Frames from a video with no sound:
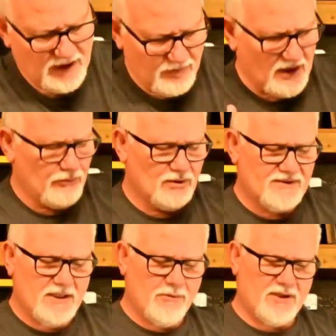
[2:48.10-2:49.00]
Anyway,
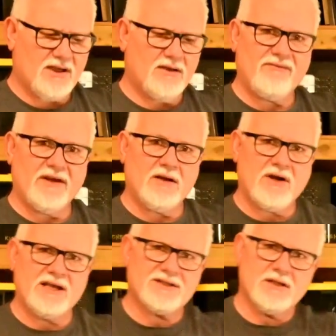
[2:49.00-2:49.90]
we'll see what the
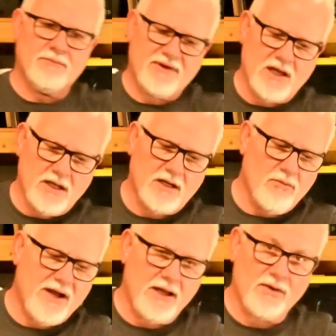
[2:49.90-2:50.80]
configuration. I'm going
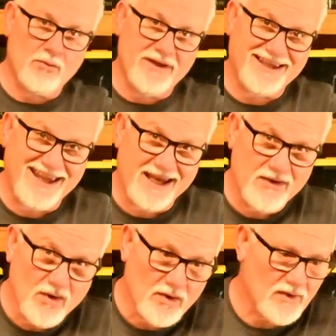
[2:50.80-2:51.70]
away on the
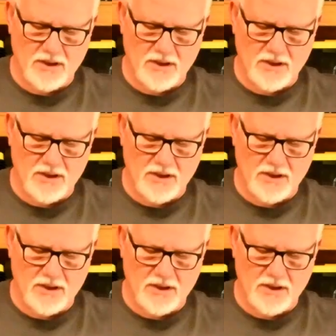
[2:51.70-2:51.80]
weekend.